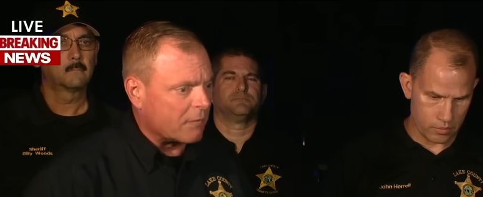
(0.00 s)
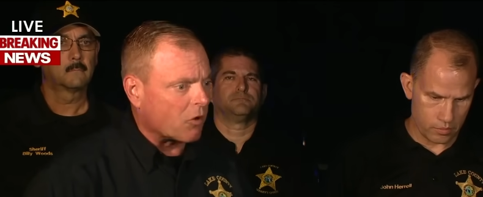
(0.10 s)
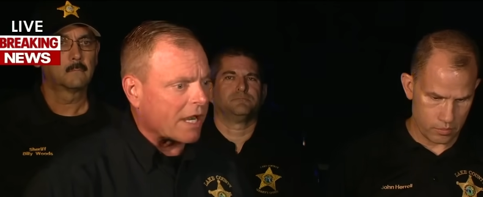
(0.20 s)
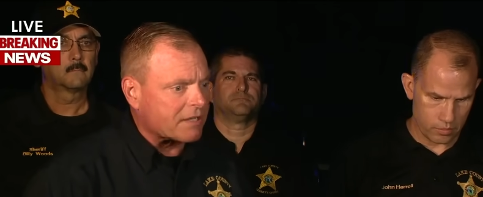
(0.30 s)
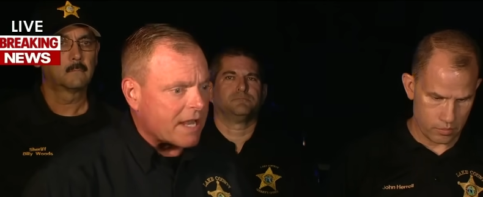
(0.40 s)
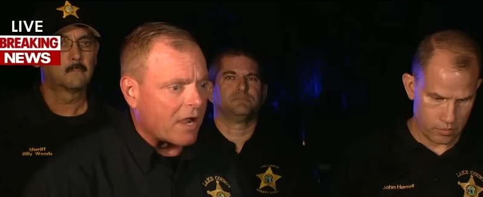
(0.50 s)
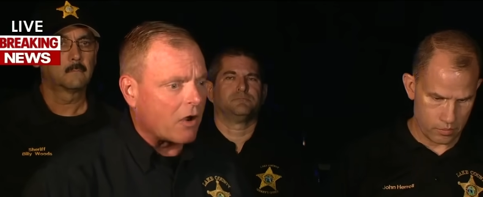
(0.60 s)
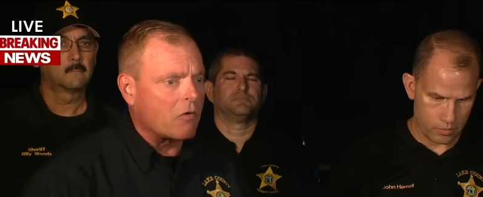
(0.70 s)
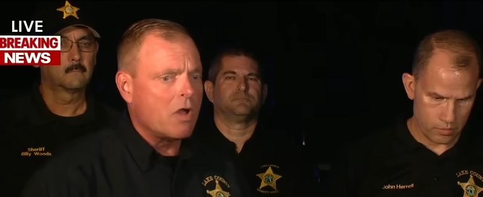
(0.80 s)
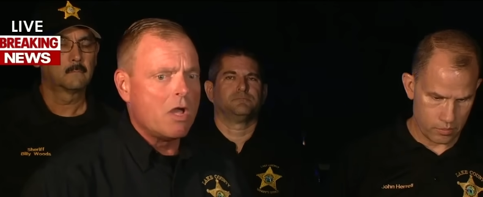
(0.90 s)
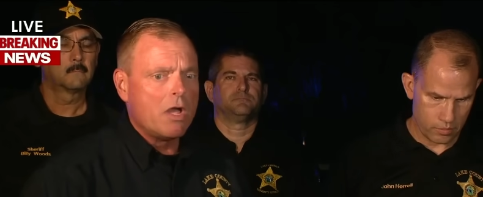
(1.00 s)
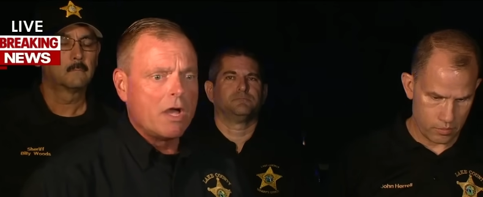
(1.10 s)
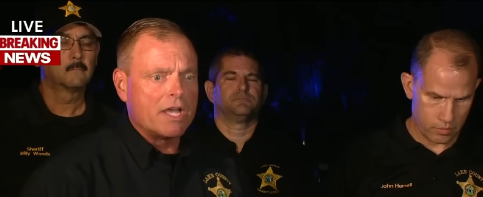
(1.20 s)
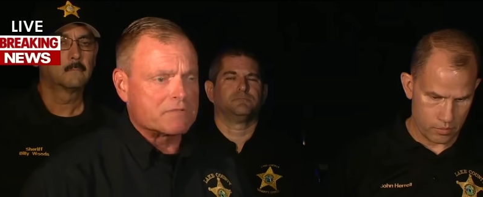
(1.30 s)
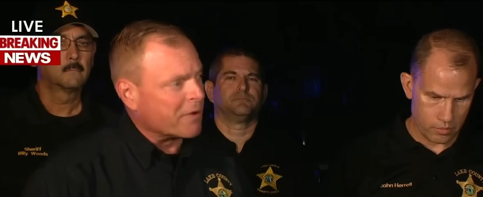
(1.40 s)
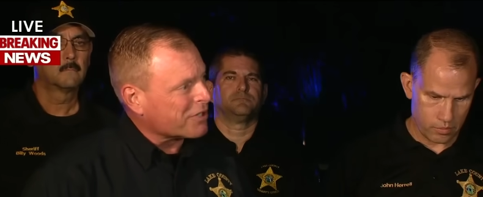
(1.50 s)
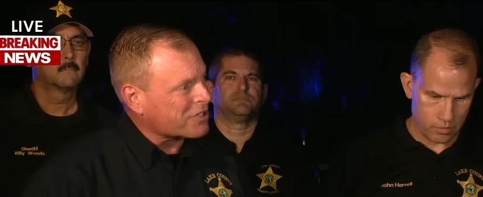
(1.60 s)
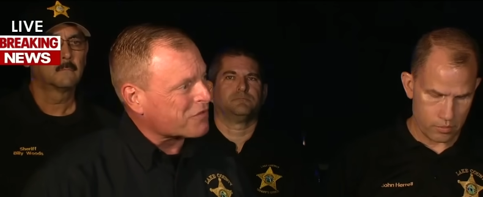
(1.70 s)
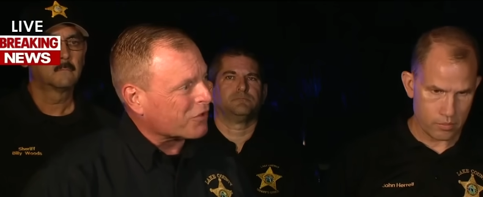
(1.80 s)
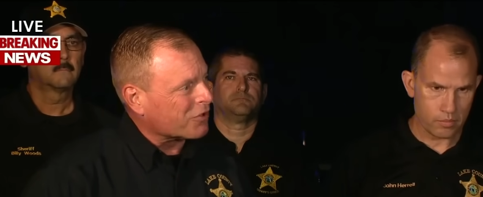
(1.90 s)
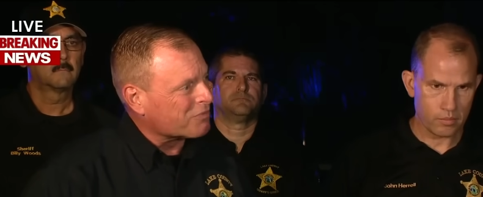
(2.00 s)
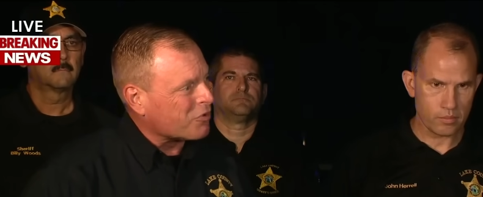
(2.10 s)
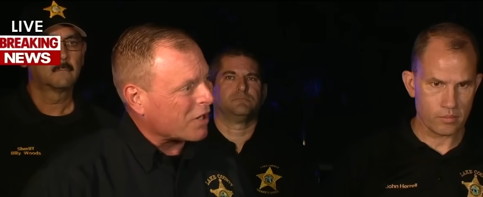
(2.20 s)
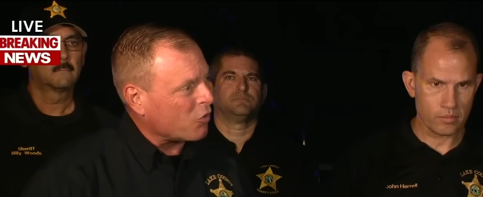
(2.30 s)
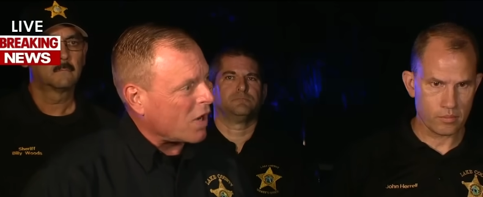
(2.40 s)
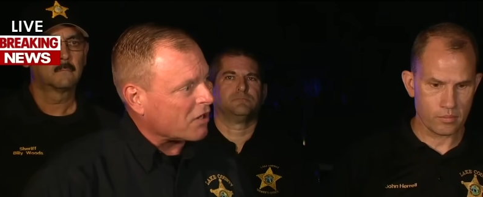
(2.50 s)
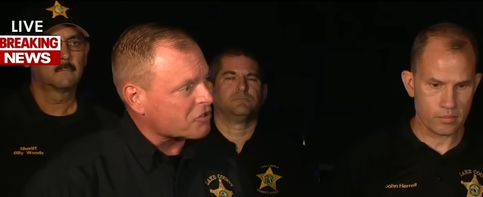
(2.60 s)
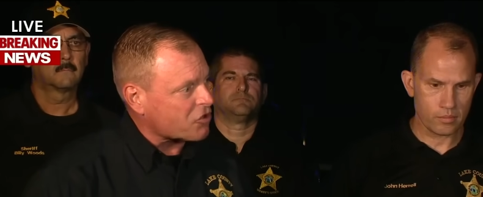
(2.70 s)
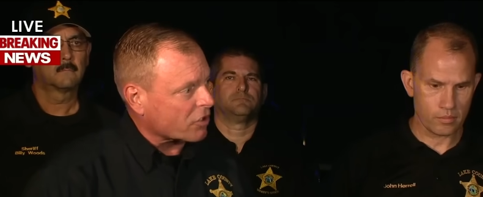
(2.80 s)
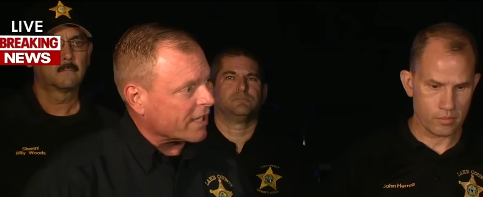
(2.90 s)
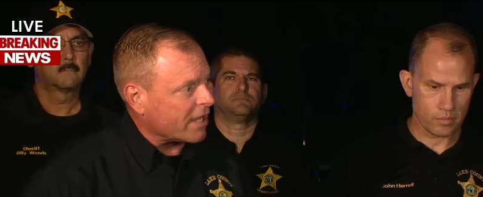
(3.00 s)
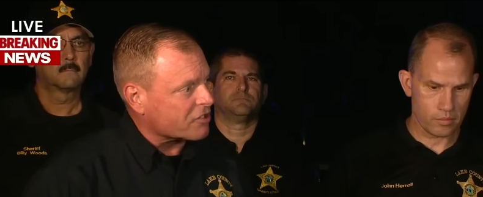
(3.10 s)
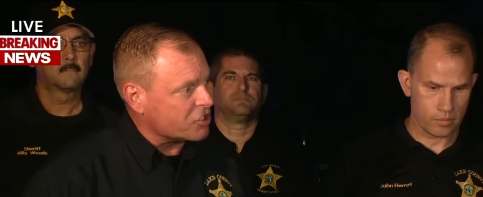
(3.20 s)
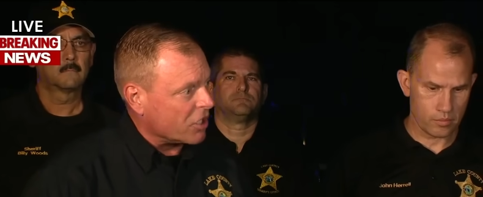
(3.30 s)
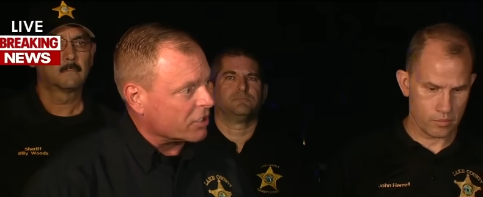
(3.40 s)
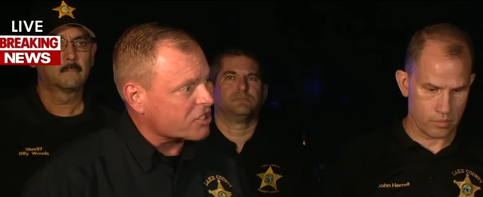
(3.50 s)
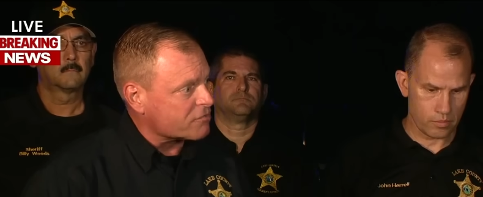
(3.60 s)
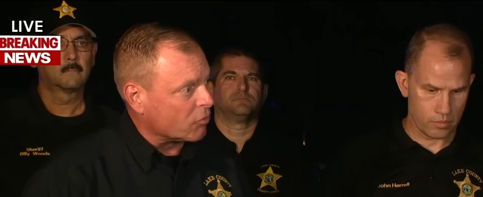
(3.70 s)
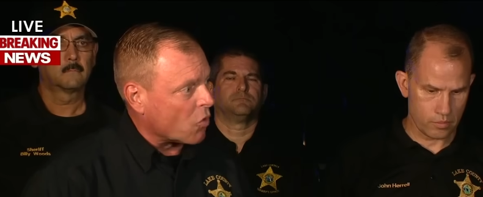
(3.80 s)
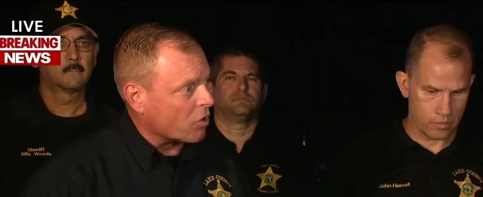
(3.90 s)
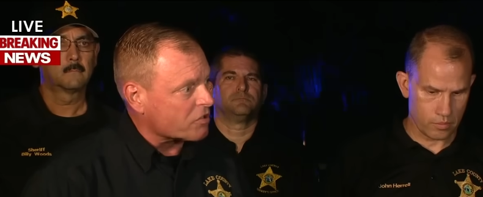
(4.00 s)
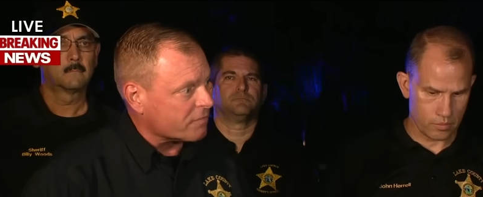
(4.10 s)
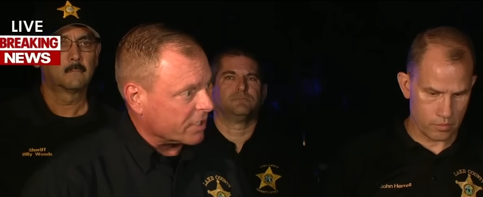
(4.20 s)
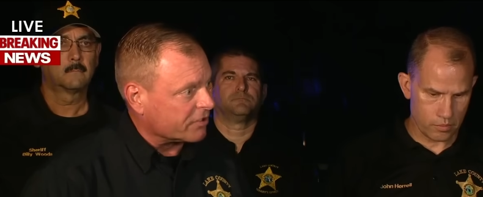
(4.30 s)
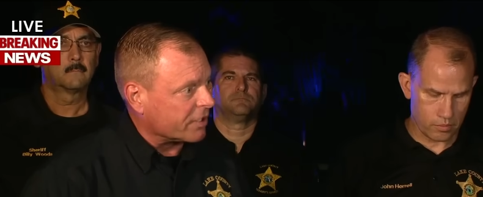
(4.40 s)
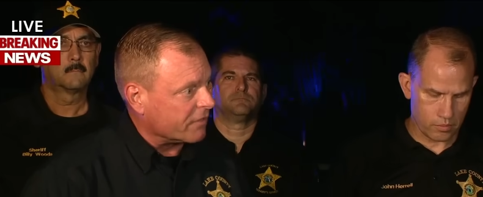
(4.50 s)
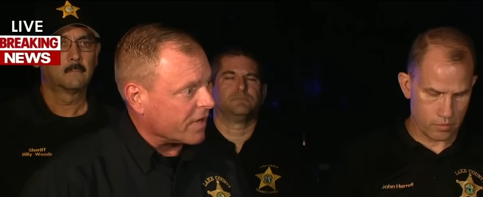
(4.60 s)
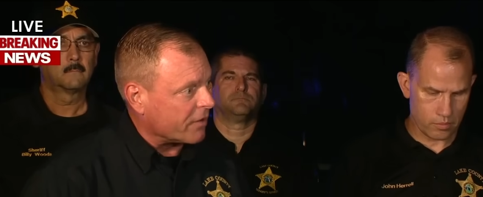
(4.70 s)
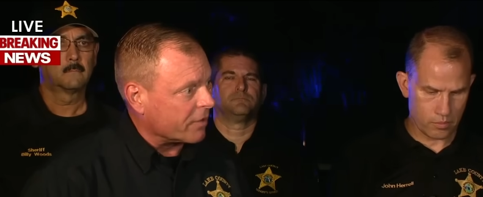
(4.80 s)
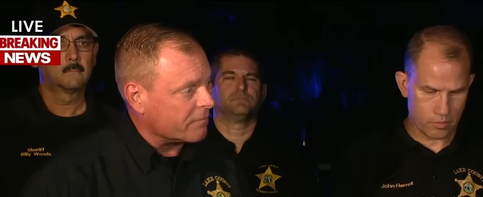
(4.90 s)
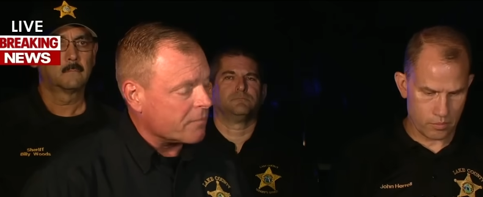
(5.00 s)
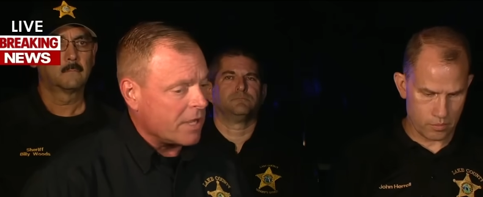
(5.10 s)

Speaker 1: right now, has been with us for quite a while, started out as a young explorer, as a military veteran,